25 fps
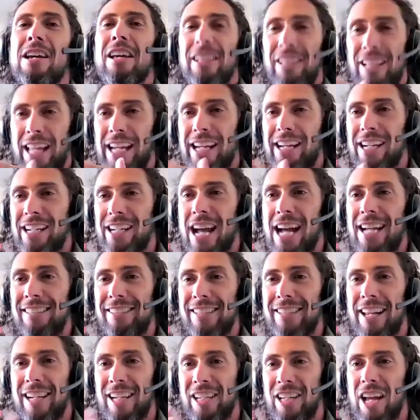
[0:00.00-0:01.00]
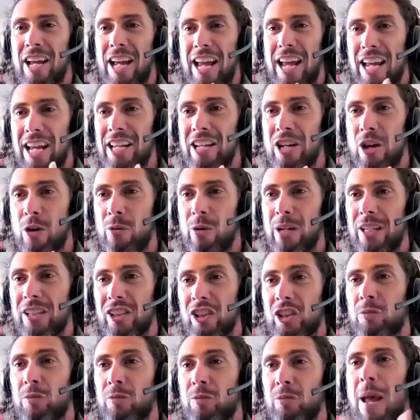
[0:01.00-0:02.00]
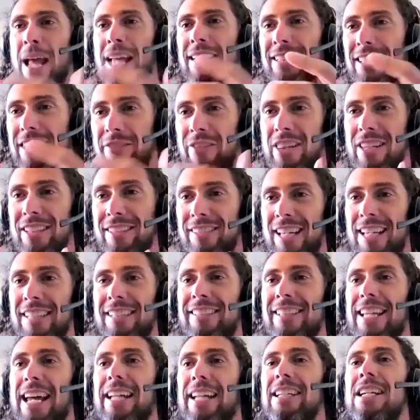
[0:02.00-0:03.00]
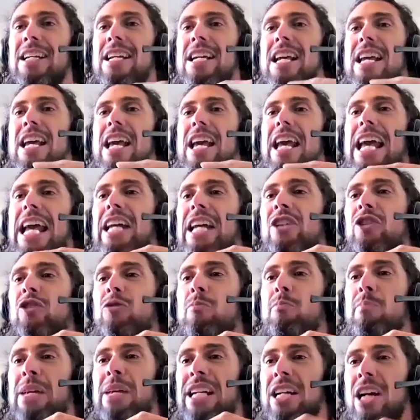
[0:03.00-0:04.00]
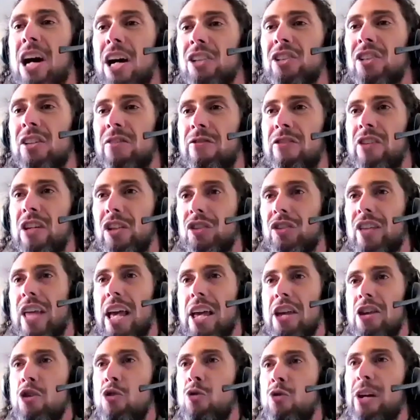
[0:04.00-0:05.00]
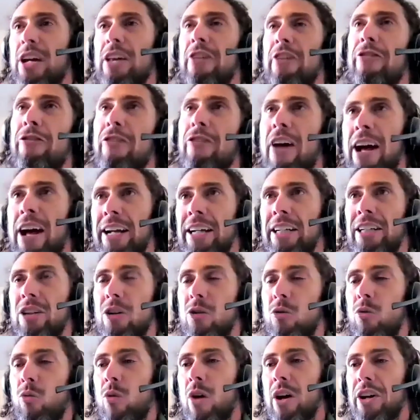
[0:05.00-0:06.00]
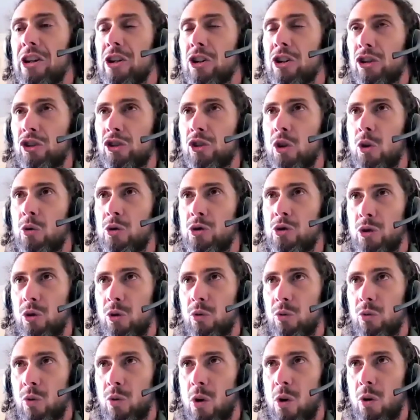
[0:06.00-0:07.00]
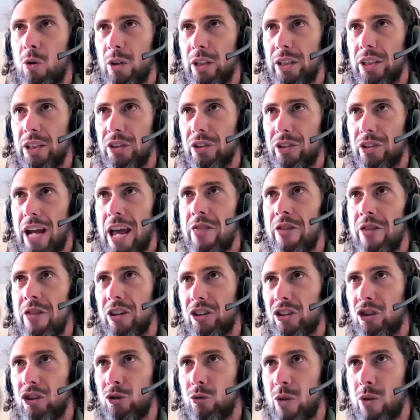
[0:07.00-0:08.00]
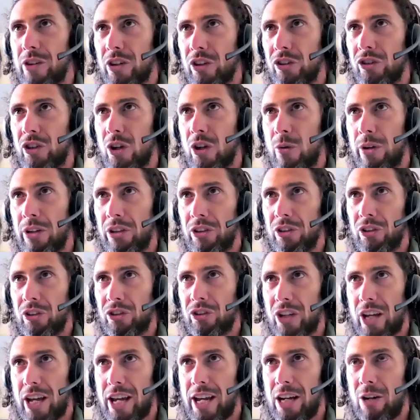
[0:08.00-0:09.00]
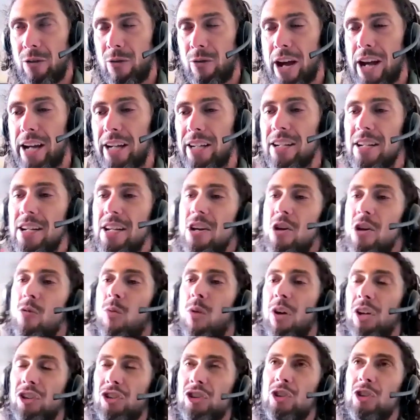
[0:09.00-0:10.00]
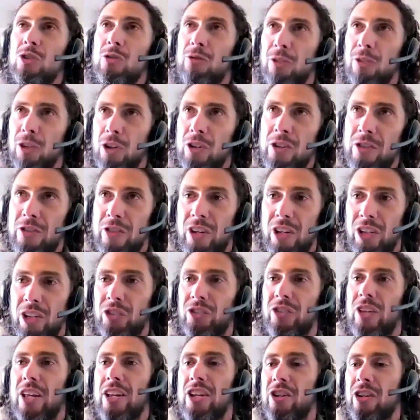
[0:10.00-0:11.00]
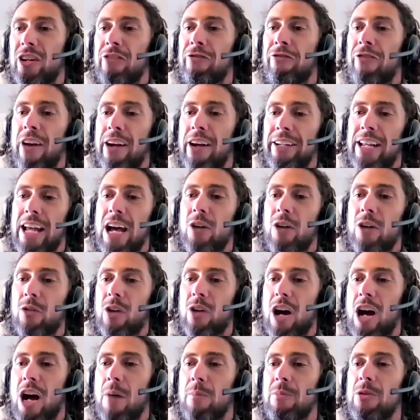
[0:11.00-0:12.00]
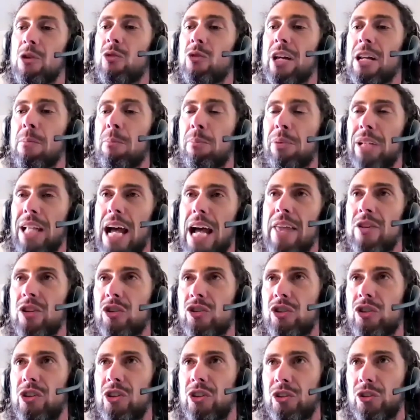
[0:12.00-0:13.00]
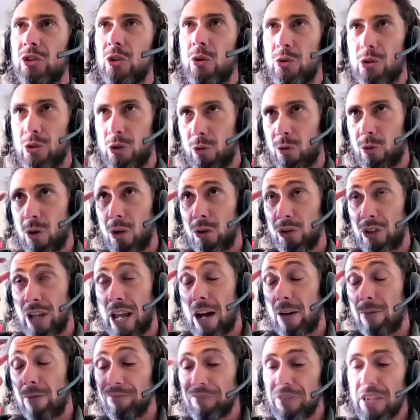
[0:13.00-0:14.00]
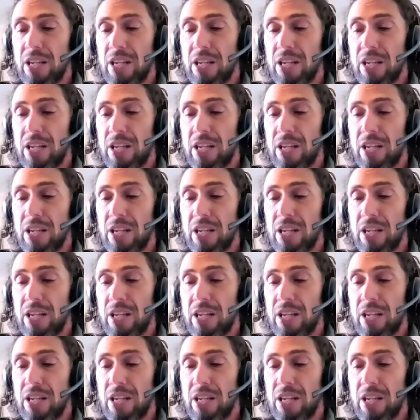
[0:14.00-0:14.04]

like Kai said, it, it, you know, it's expansive in the sense that it's because of this that you can find what your social role is. And this is what the Stoics are saying, right? Once you've learned this, then you can find out, um, you can apply this to your social roles. Now,